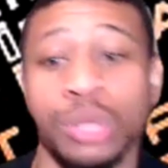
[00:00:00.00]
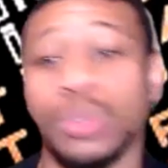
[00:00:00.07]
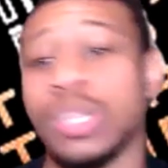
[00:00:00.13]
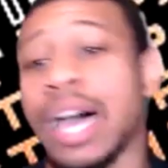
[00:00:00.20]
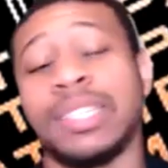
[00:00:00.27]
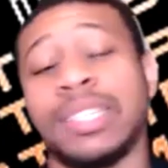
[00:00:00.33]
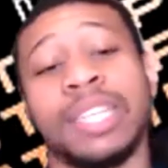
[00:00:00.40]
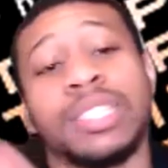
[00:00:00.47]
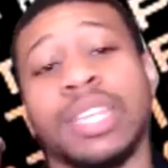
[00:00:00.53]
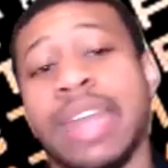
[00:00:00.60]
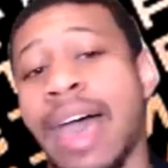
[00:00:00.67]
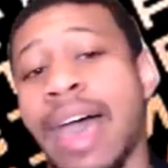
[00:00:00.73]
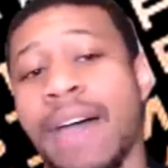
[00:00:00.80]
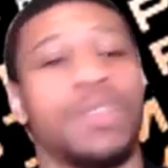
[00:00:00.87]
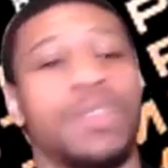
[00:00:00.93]
Dante's going to
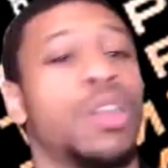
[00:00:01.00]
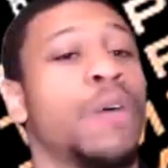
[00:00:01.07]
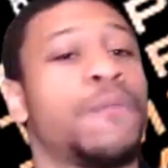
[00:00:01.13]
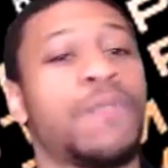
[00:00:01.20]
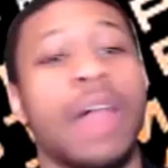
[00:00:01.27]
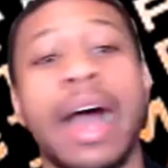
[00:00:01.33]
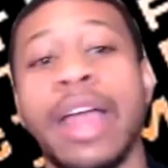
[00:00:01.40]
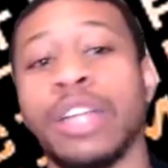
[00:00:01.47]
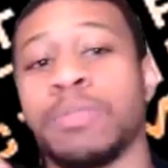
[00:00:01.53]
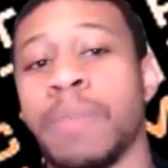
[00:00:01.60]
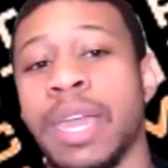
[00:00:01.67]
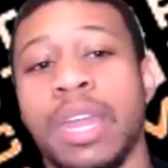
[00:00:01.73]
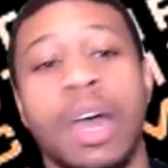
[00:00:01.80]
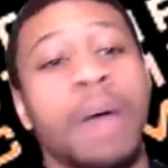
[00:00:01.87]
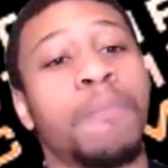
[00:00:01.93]
have, flyers
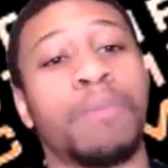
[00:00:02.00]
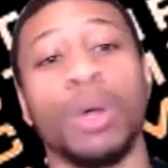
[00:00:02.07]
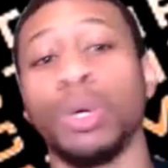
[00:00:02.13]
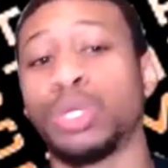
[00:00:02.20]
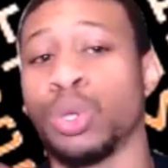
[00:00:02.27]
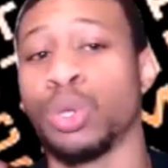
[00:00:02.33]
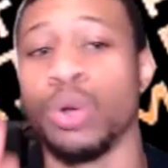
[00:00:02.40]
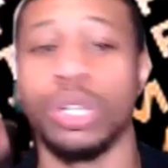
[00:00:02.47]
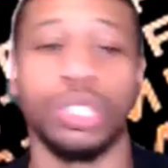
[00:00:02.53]
made up, brochures.